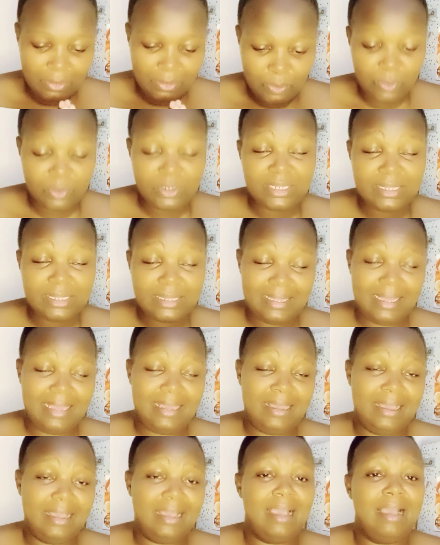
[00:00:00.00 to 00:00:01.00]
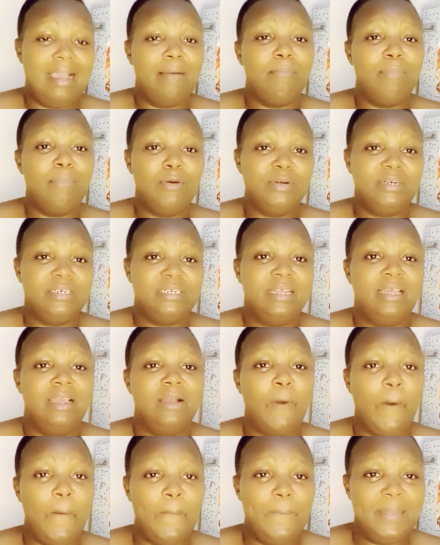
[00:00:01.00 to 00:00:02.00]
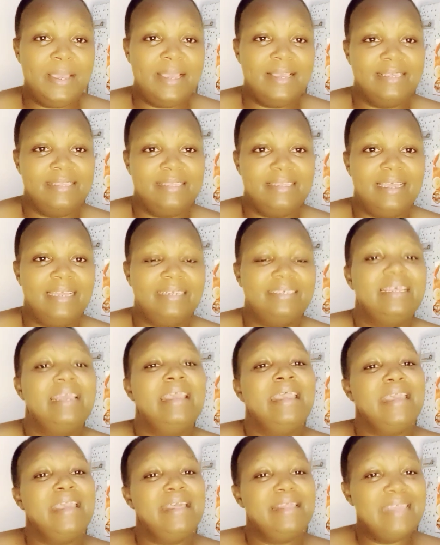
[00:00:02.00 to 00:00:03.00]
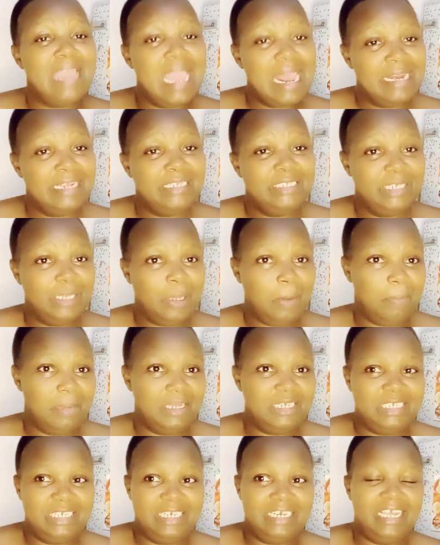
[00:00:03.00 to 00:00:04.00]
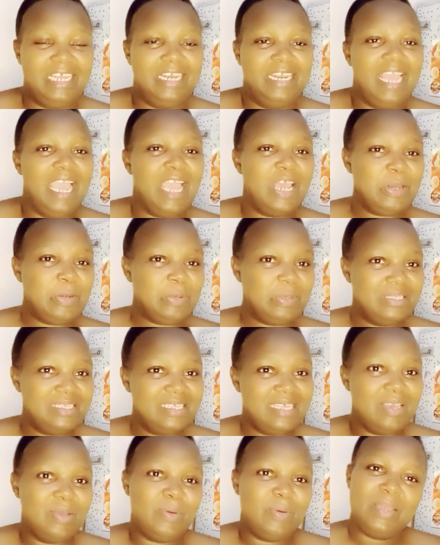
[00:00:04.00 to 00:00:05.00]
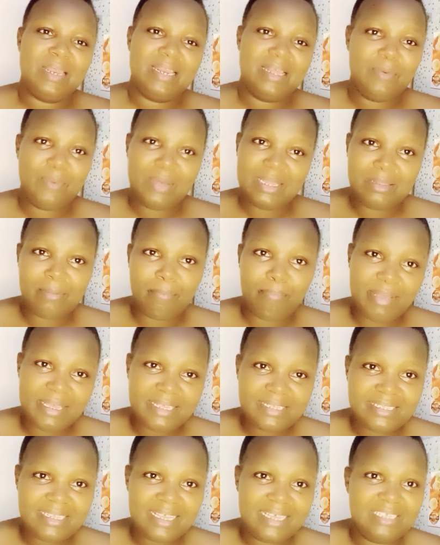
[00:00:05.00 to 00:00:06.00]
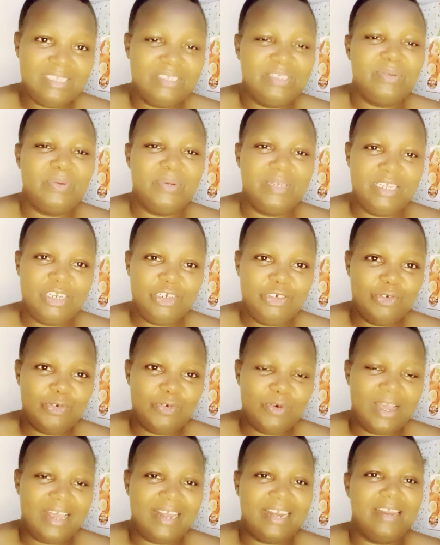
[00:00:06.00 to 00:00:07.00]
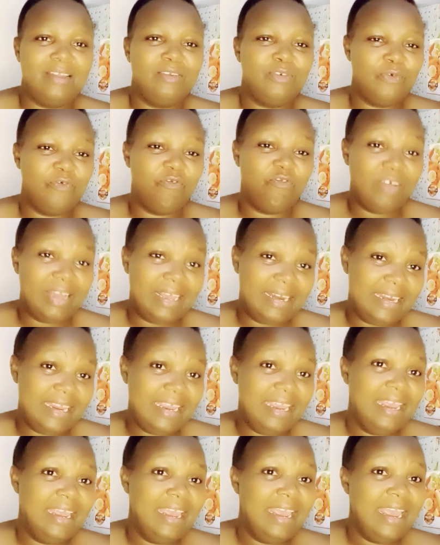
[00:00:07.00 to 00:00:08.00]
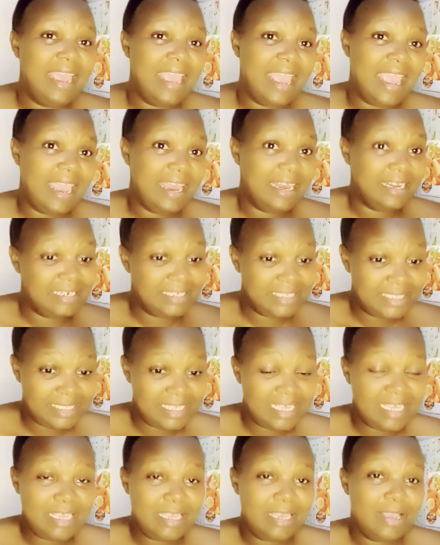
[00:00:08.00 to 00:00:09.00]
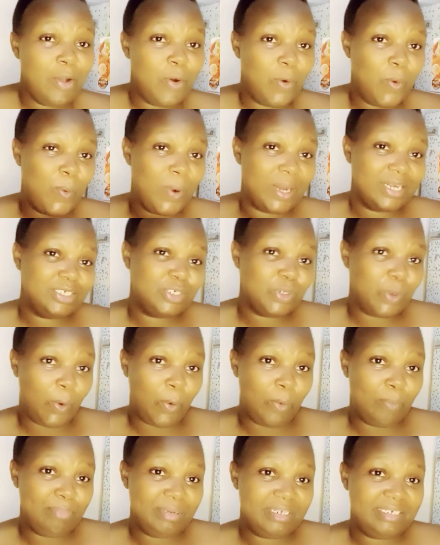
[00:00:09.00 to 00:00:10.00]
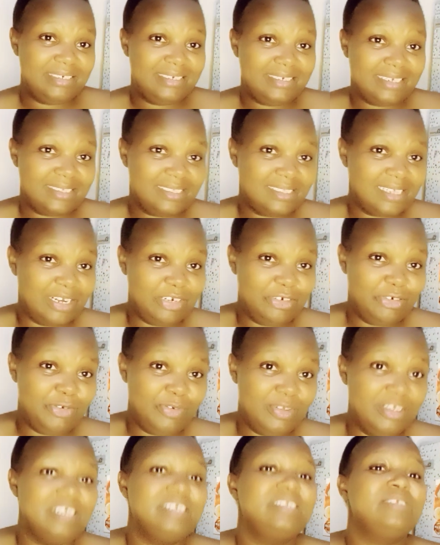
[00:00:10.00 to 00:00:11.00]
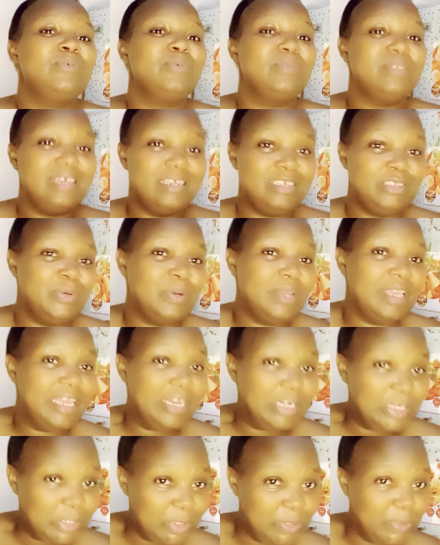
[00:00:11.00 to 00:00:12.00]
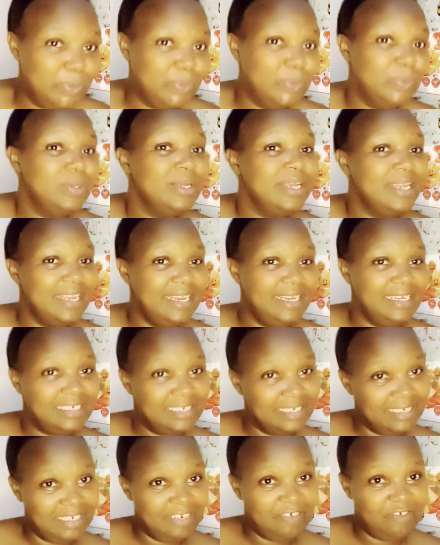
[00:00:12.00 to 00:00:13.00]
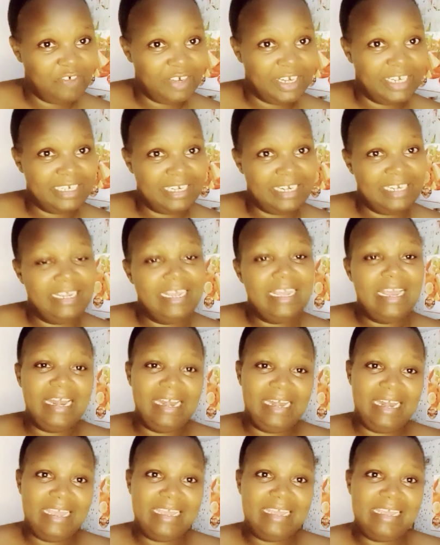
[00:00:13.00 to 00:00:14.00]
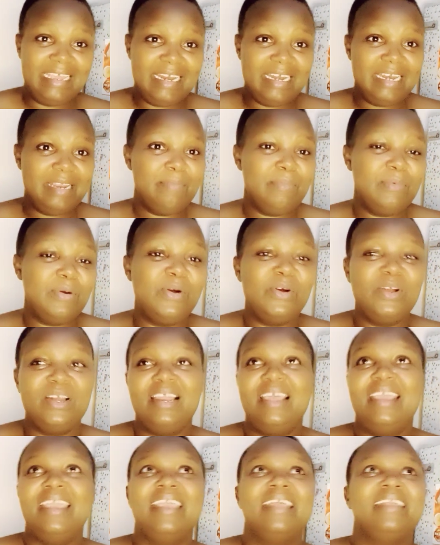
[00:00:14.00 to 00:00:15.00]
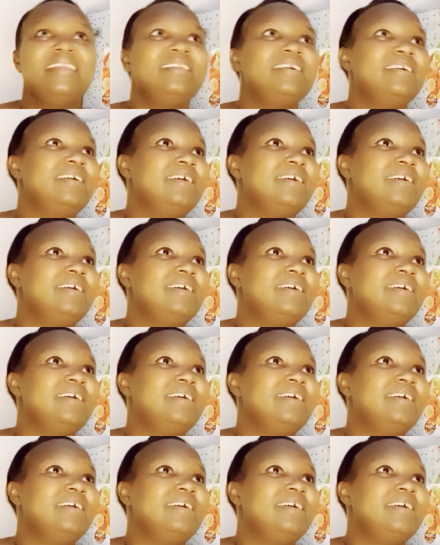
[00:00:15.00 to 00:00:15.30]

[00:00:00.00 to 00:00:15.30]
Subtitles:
good thing about Acopia is that they are reaching machinani. And you see, with business, you need to vary and see what your competitors are doing so that you can do it differently. Like Kilimall and